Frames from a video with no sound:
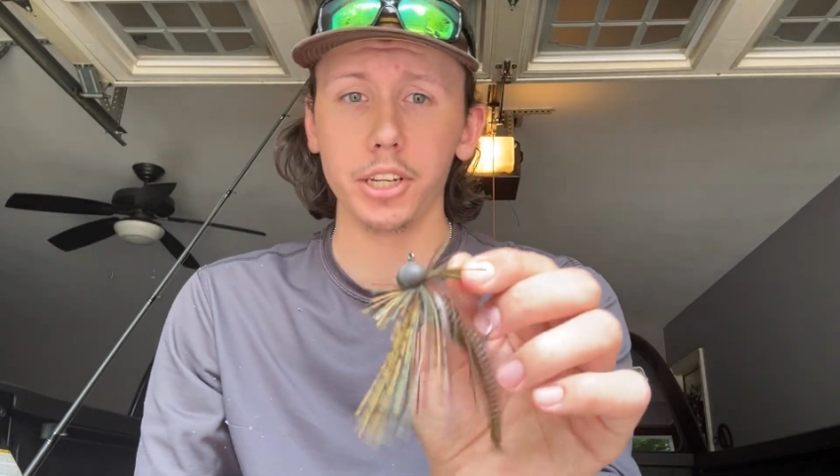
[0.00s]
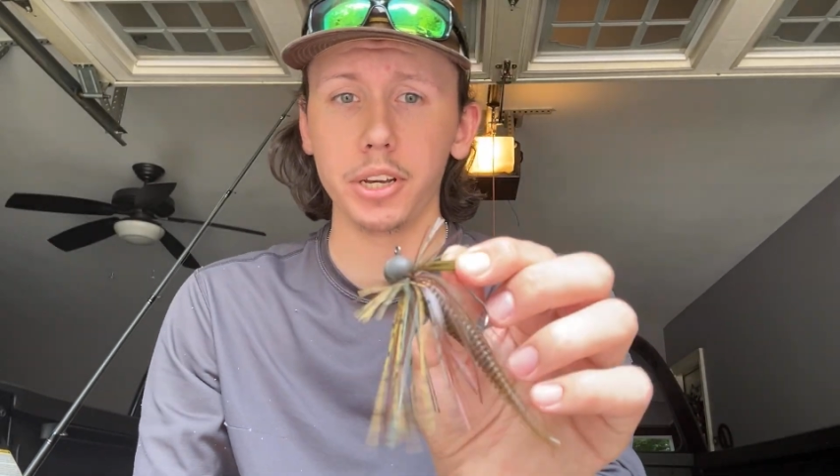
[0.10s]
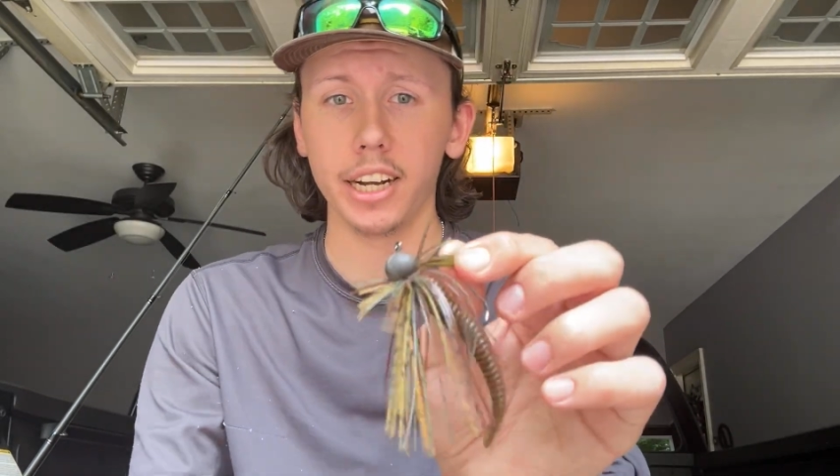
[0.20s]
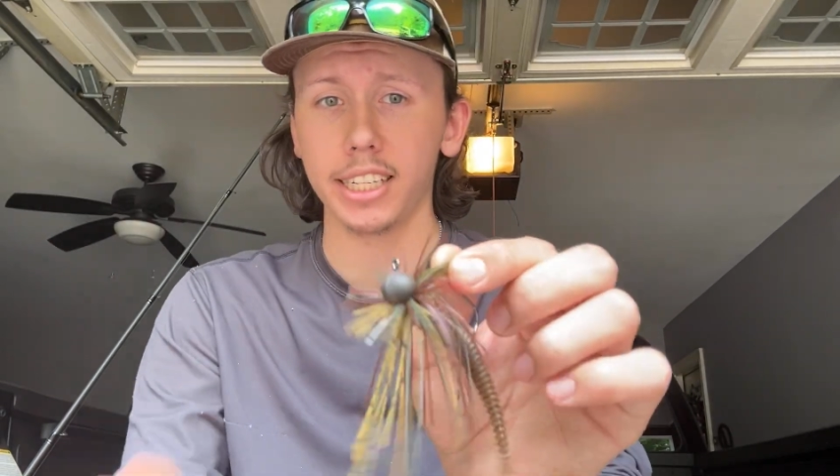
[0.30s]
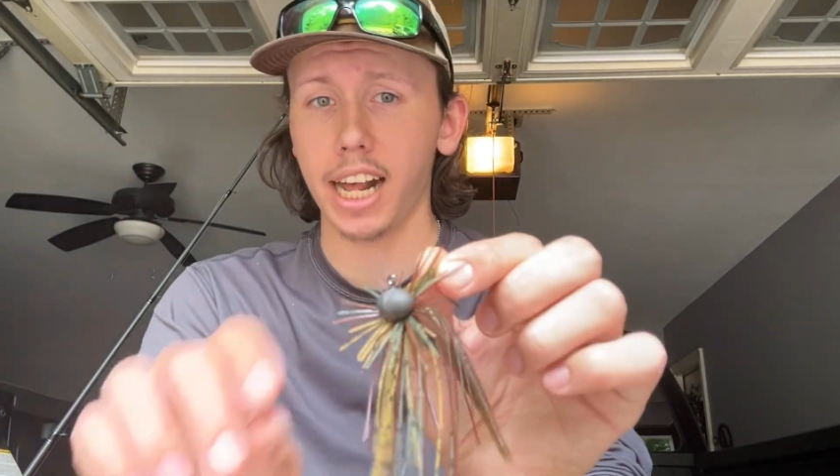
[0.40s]
you
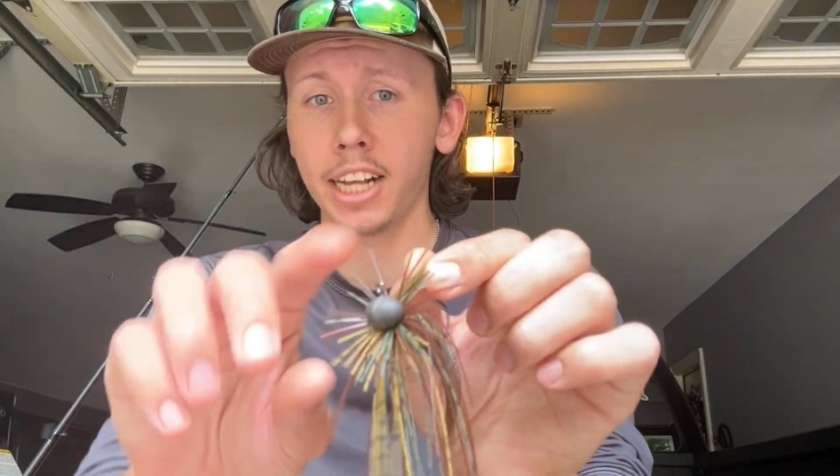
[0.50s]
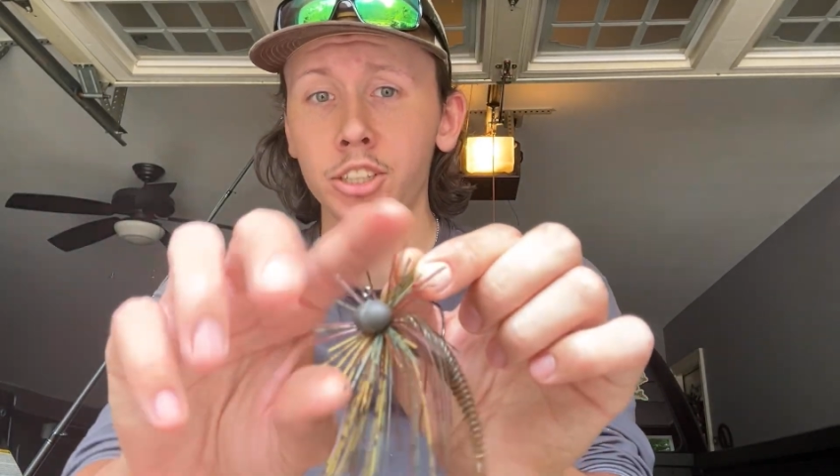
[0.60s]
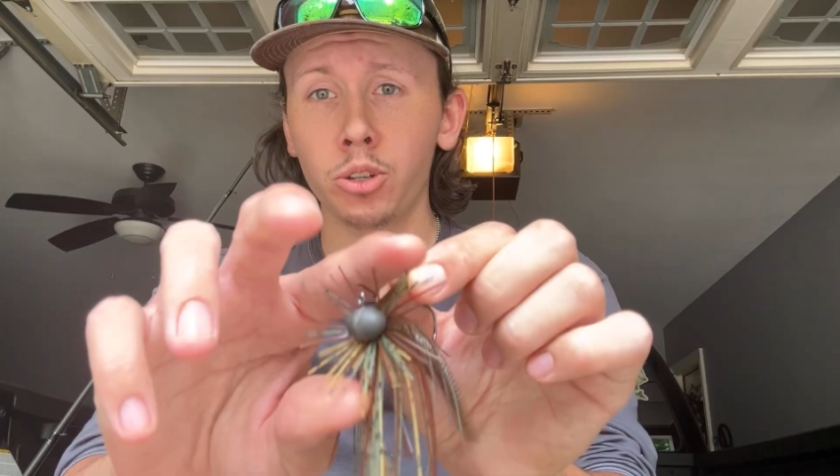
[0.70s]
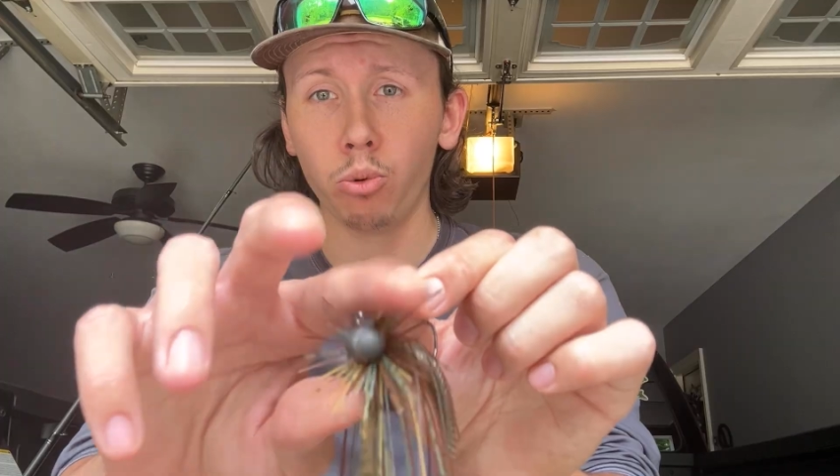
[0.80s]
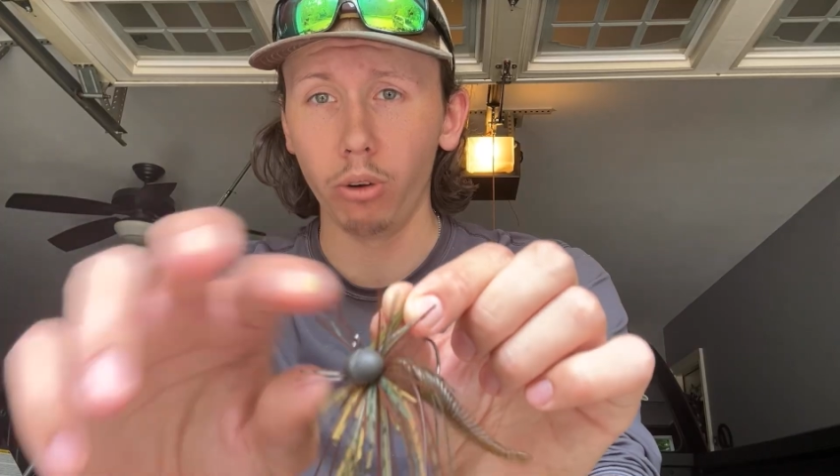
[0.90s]
get a nice
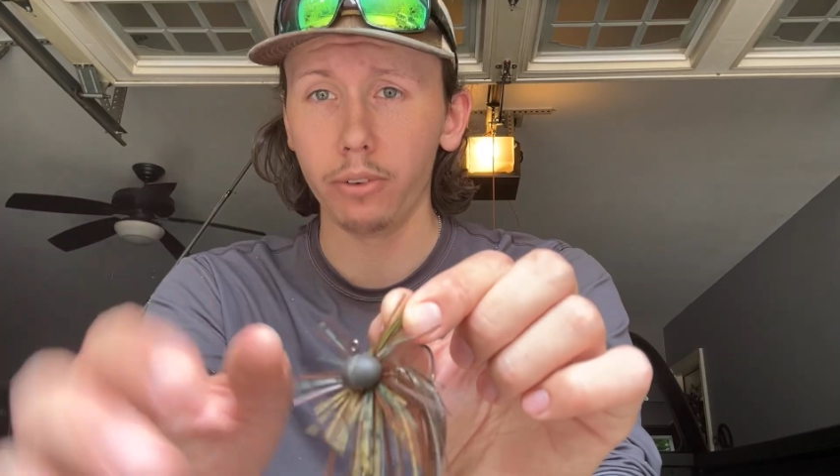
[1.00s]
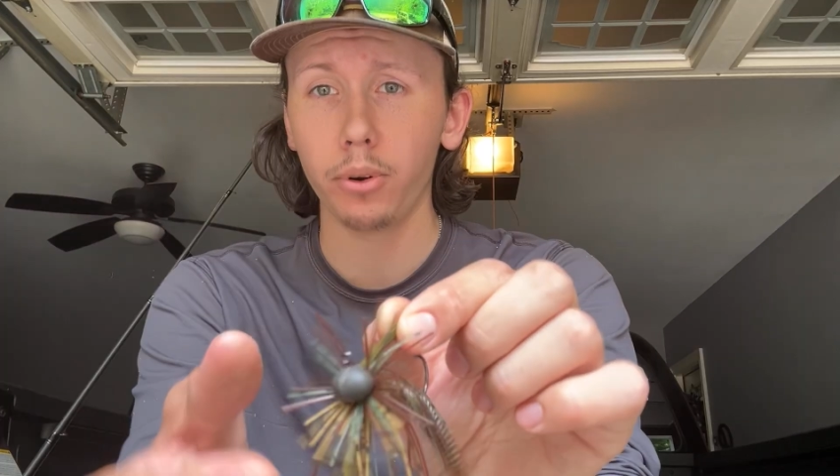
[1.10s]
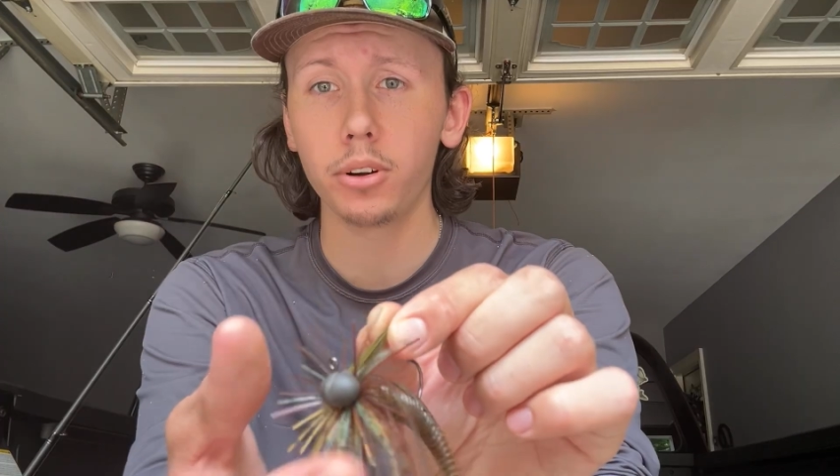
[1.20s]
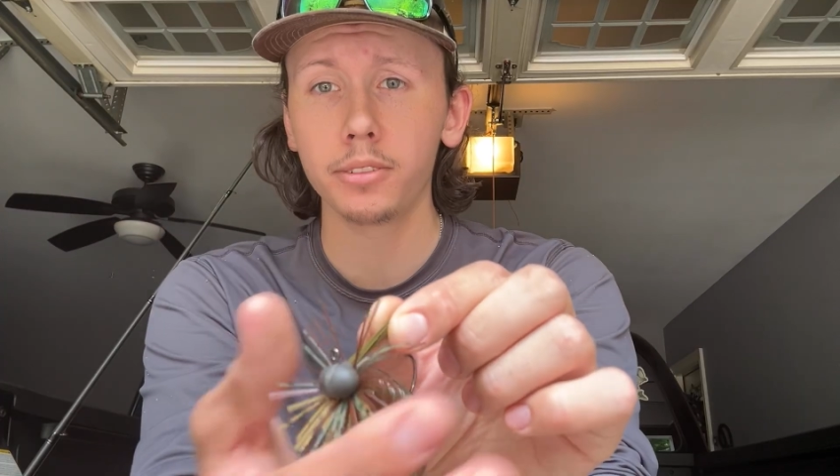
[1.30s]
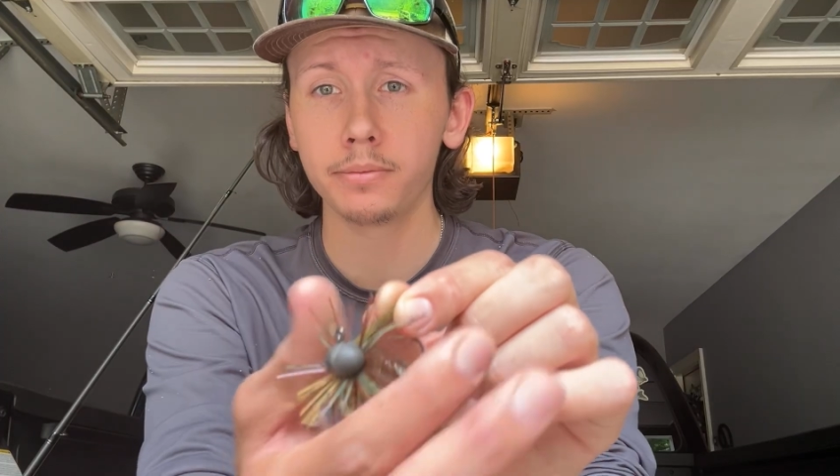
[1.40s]
quiver